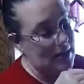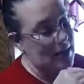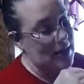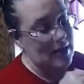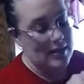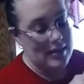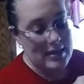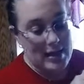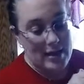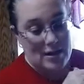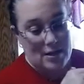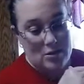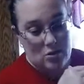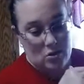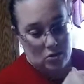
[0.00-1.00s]
That
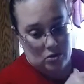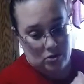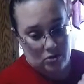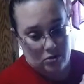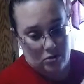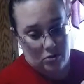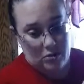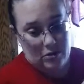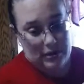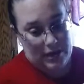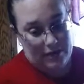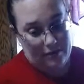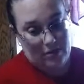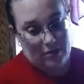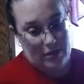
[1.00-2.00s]
is your true
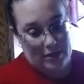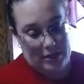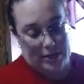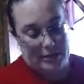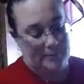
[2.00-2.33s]
level line.